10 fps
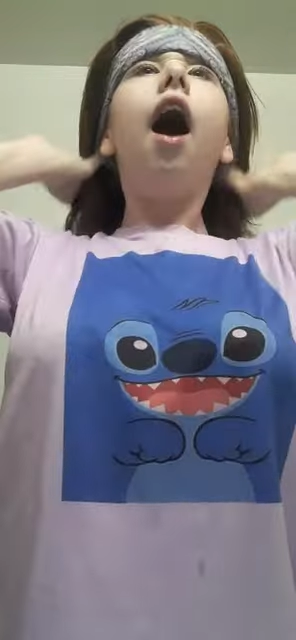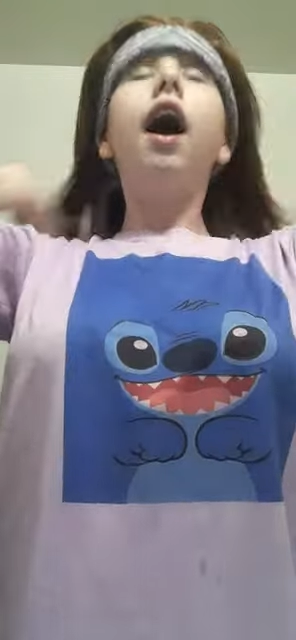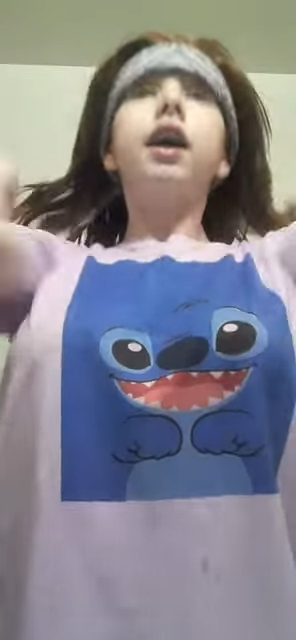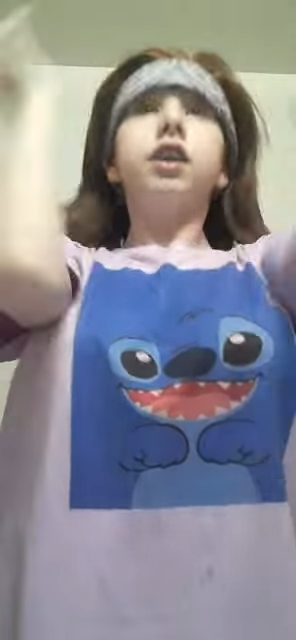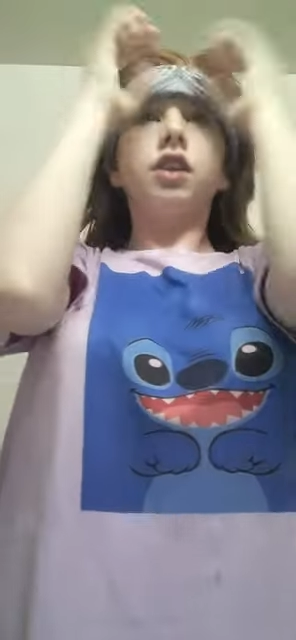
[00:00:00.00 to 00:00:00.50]

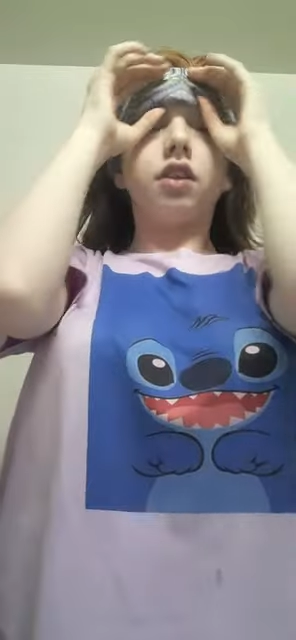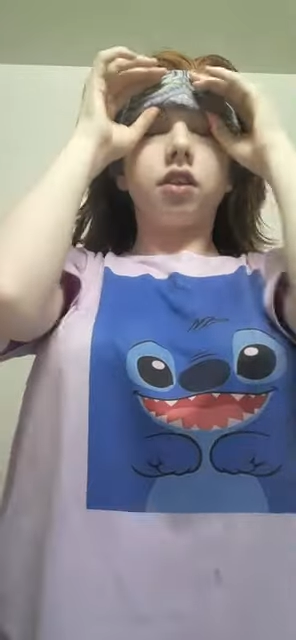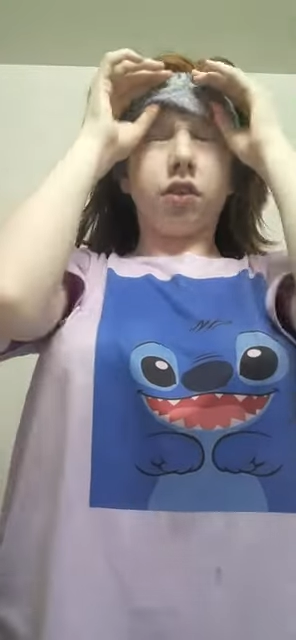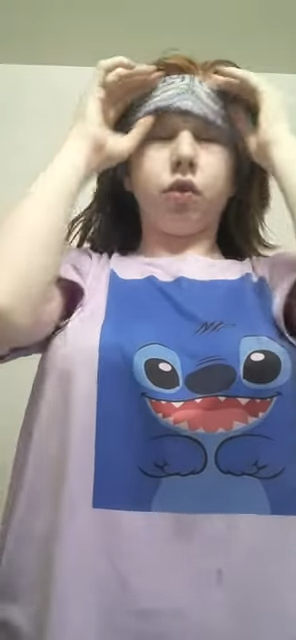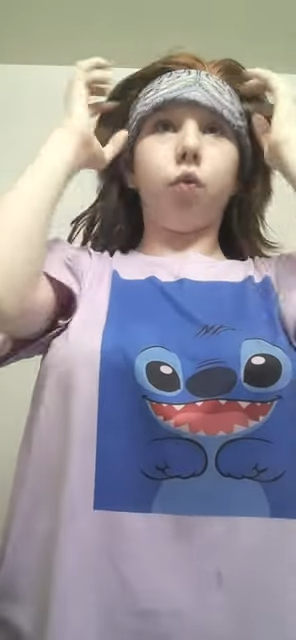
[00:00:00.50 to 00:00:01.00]
I
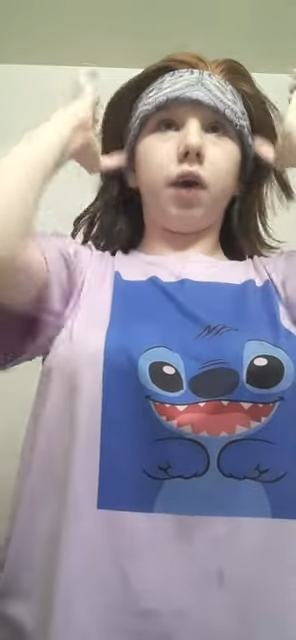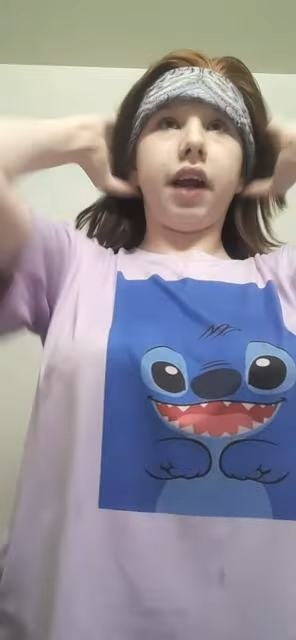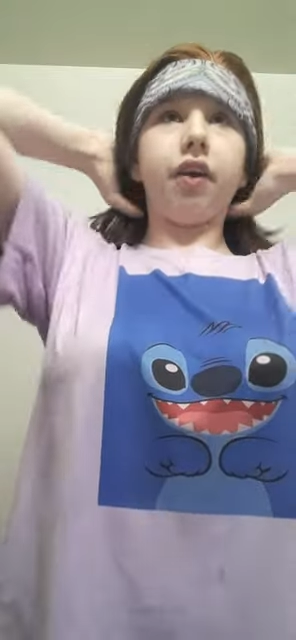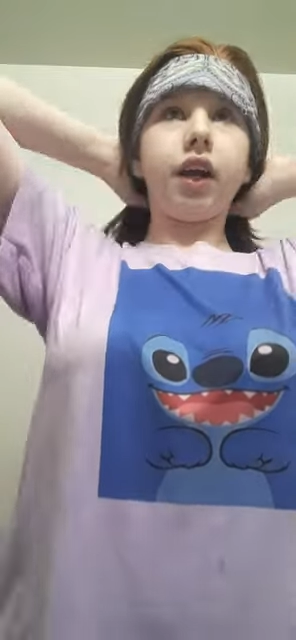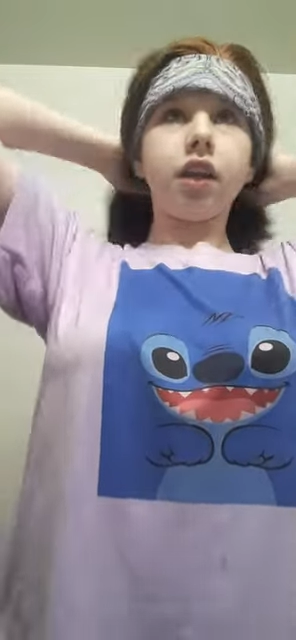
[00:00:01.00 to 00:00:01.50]
just
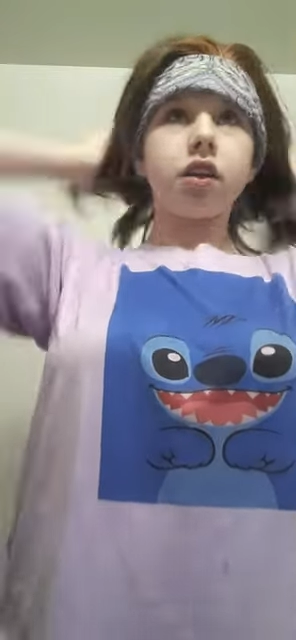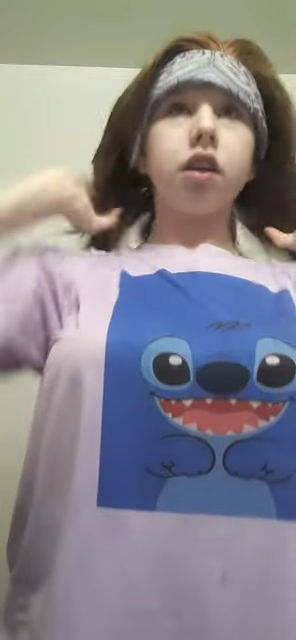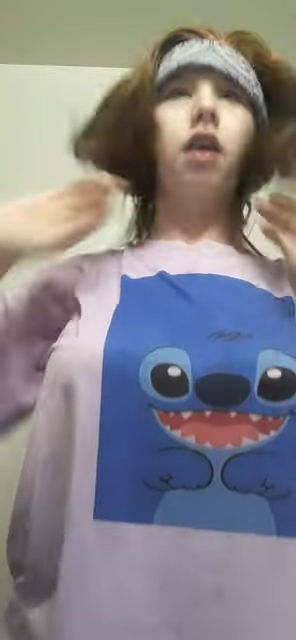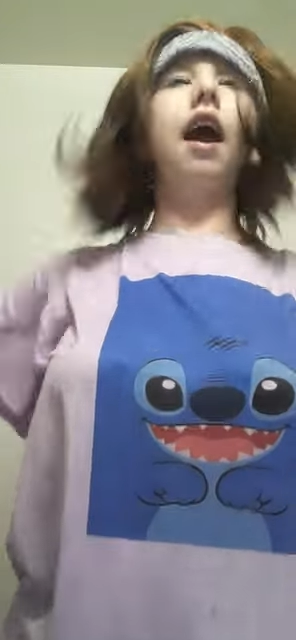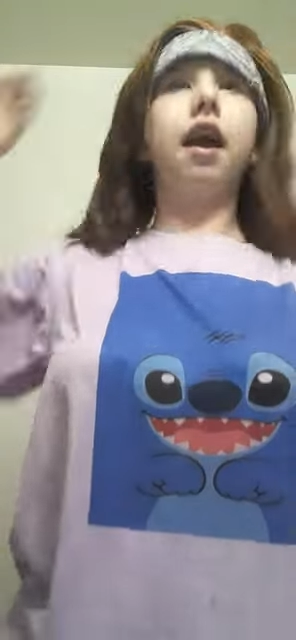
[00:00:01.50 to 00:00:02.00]
wear it.
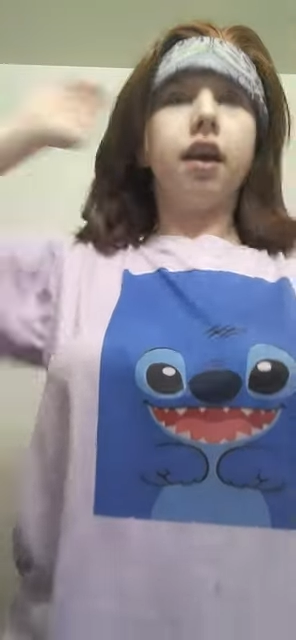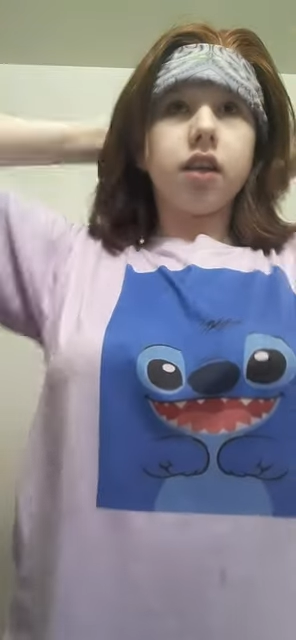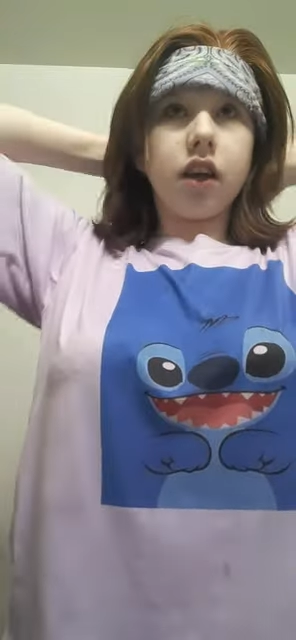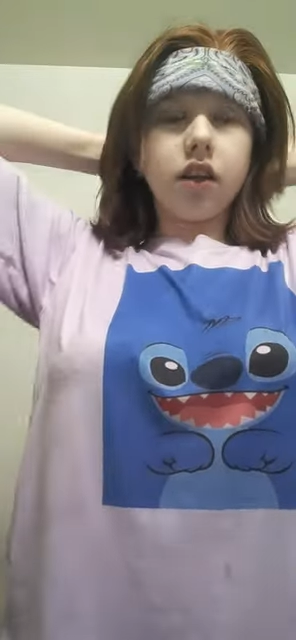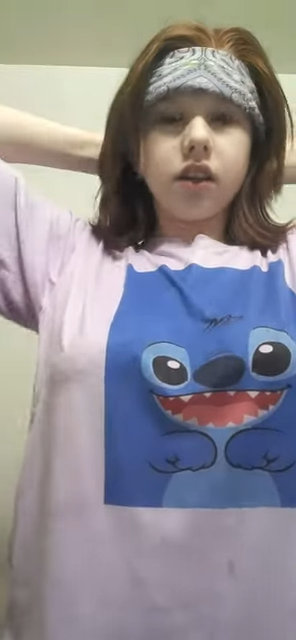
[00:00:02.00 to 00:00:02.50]

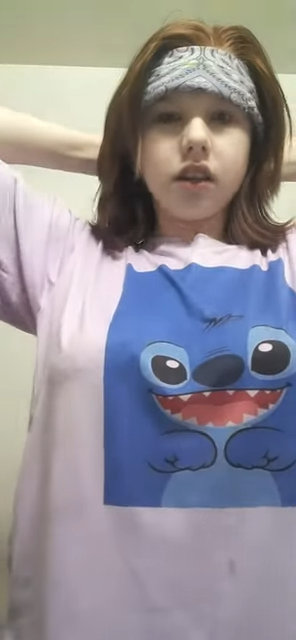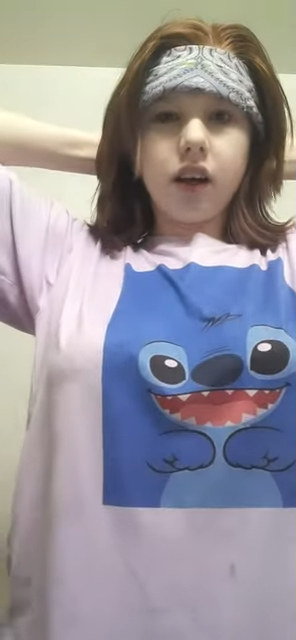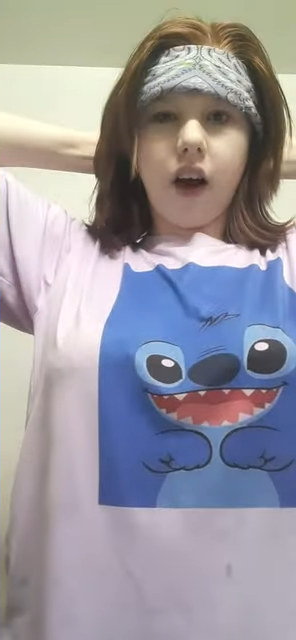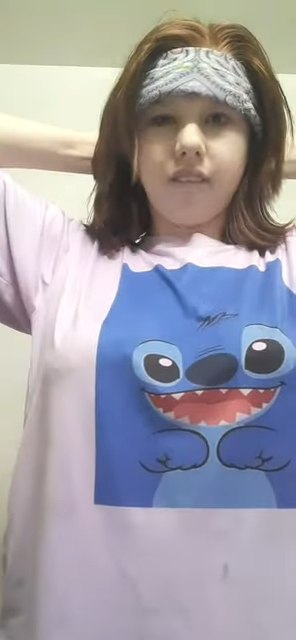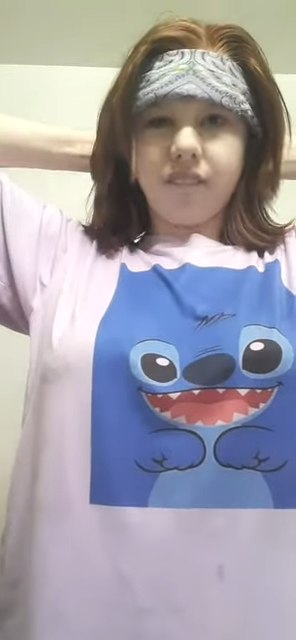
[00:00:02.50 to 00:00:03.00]
It's because it's
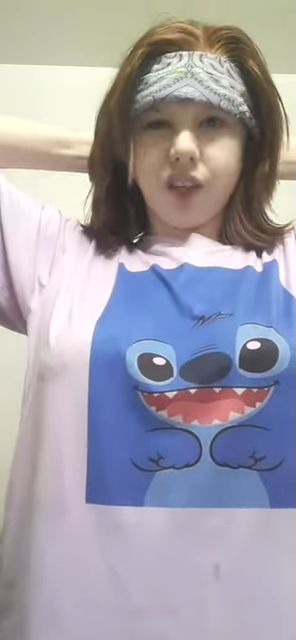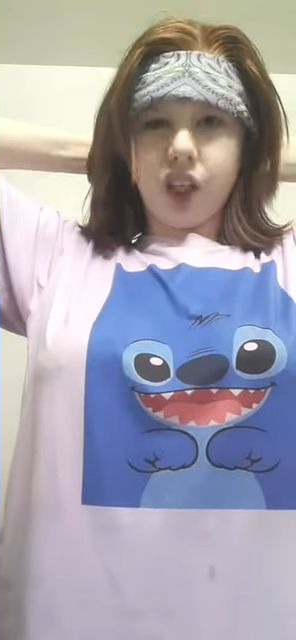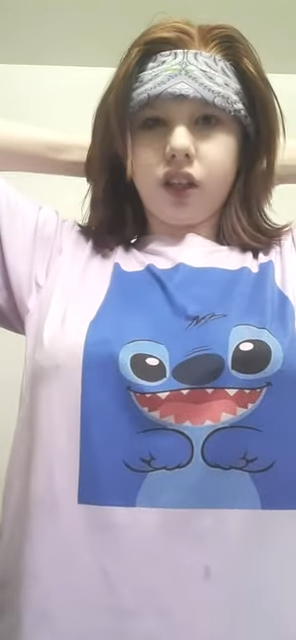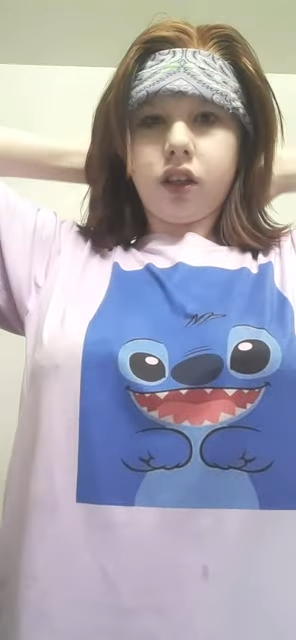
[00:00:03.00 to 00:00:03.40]
a comfort.